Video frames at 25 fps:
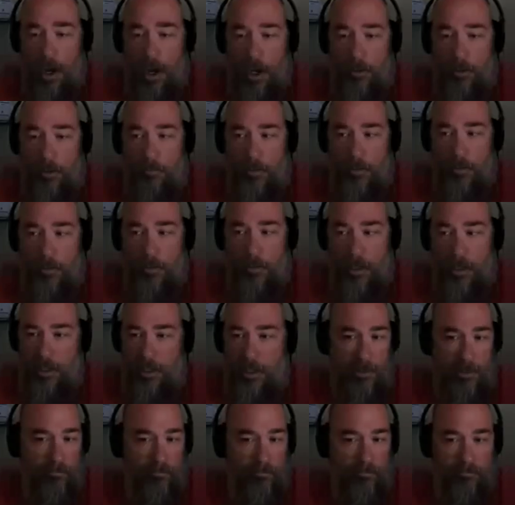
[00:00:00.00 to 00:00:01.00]
I
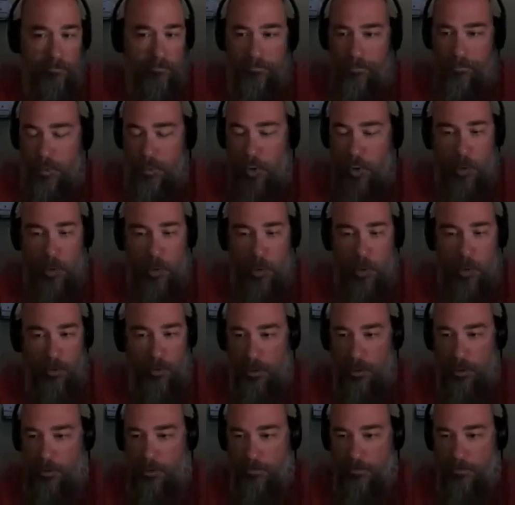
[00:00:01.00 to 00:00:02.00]
had no
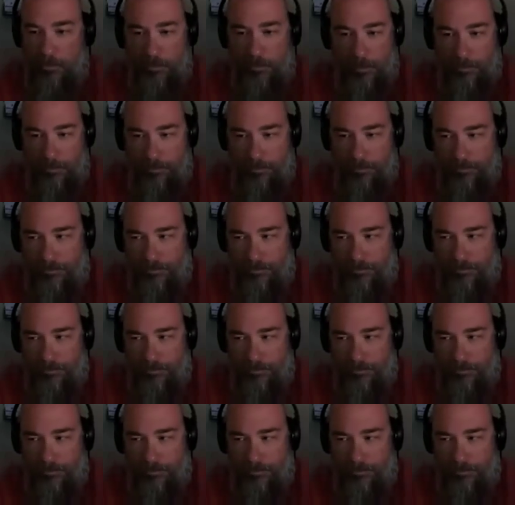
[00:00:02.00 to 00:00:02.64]
one really